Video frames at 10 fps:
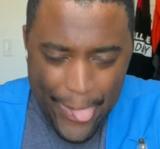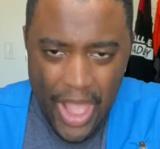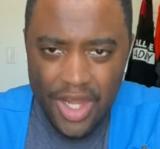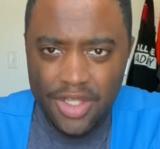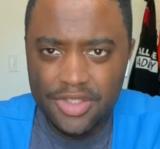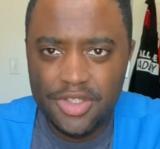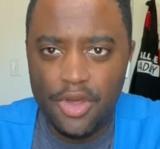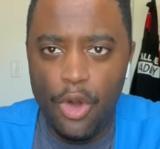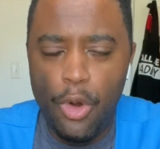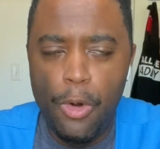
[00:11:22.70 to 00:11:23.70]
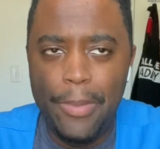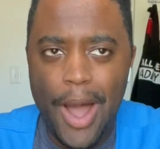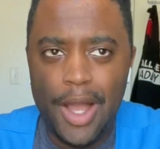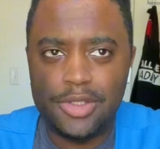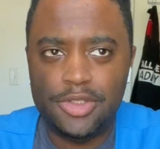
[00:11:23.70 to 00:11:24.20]
And this is a whole
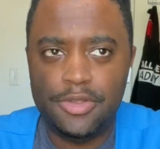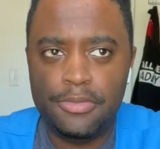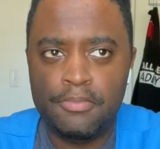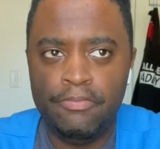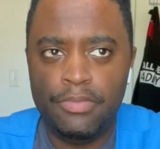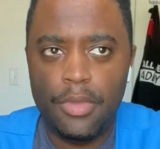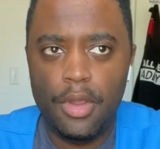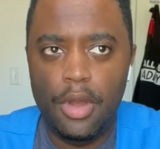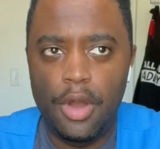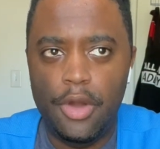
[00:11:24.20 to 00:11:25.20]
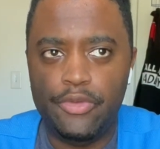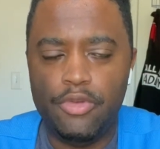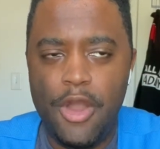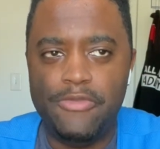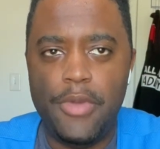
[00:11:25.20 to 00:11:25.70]
box of
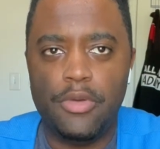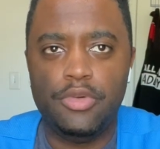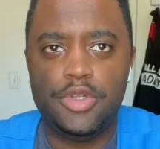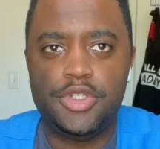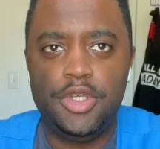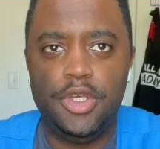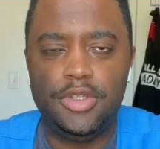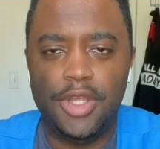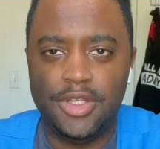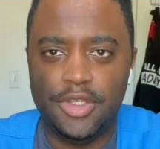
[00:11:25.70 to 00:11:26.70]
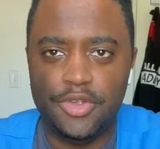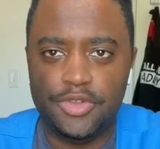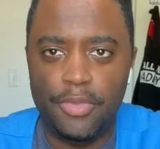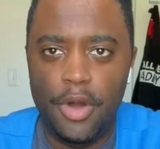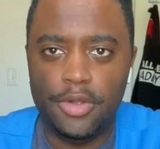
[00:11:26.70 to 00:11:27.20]
Kraft macaroni and cheese, like the little
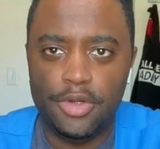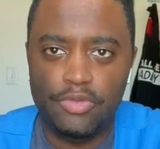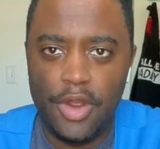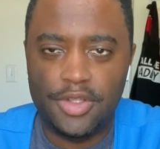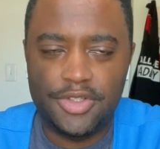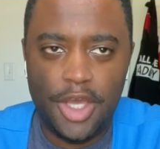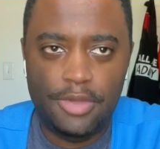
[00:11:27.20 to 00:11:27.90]
small, little regular size